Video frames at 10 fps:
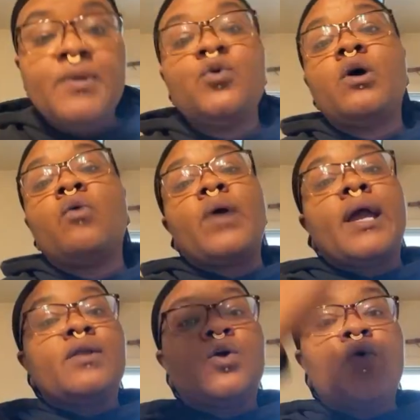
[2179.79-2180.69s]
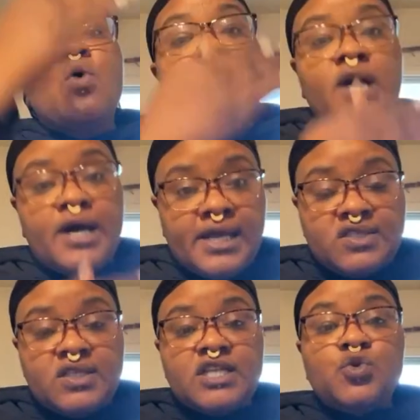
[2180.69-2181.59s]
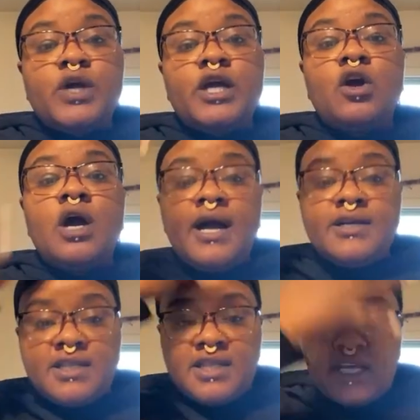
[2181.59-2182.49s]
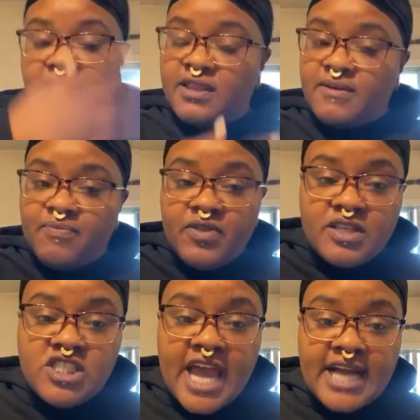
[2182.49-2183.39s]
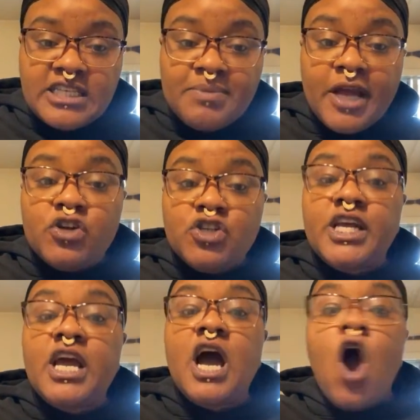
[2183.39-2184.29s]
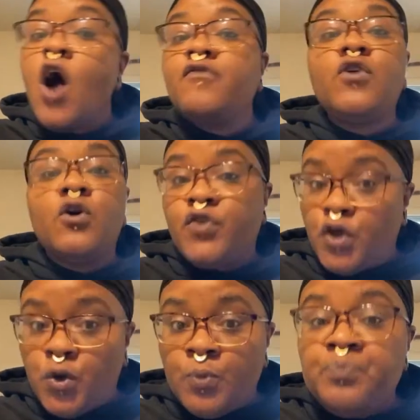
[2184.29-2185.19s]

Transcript: but doing a regular cord cutting so that you can cut the jacked up energy off of you.